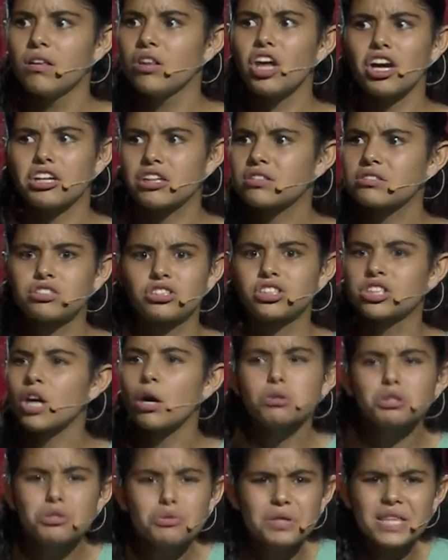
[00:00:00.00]
Look,
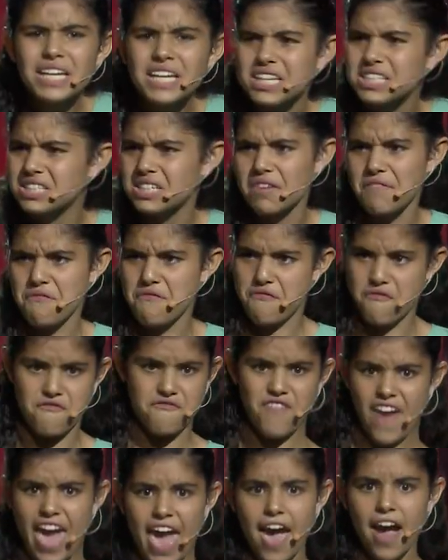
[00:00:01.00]
don't you think it's
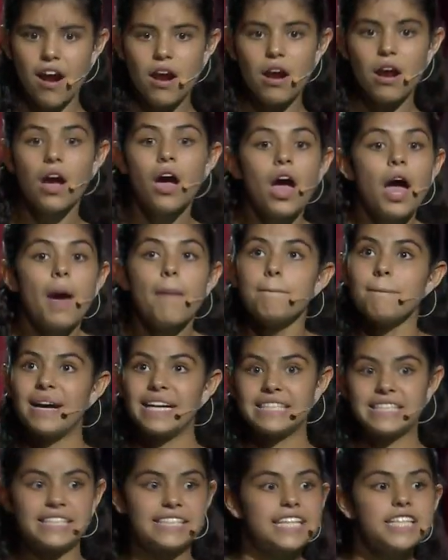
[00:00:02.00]
unfair?
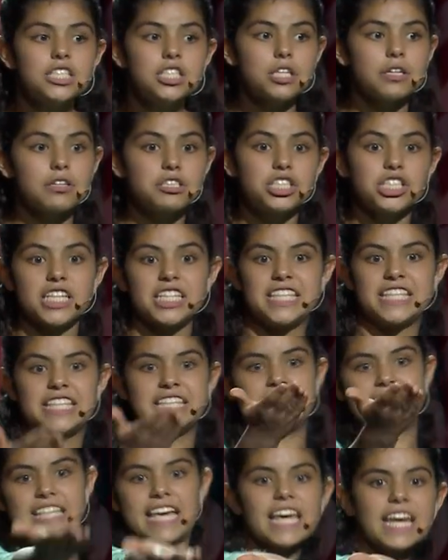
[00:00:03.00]
My sister is
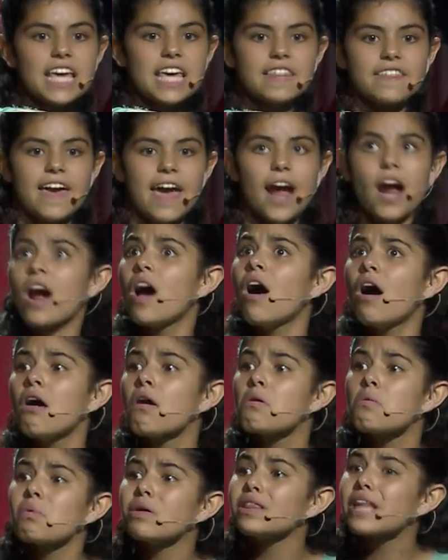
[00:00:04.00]
just sitting there
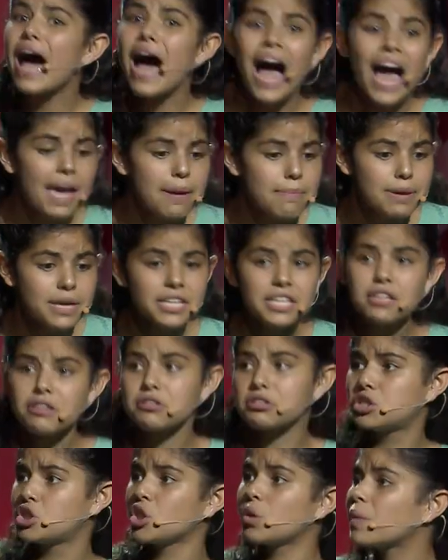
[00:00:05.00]
while I'm in
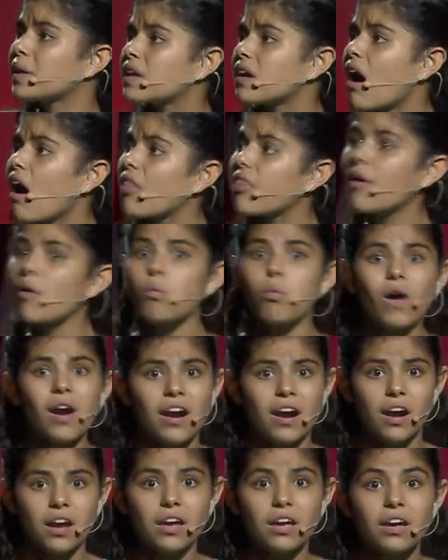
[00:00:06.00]
here doing all the
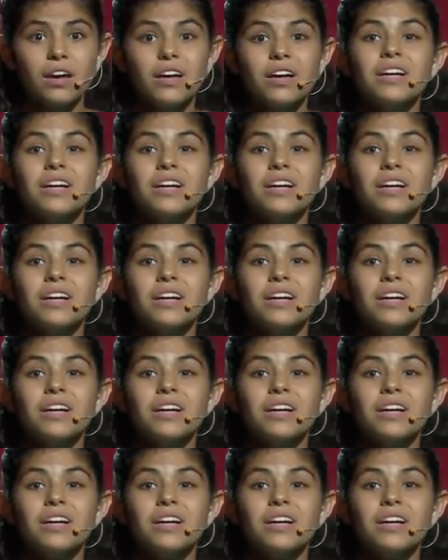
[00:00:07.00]
work.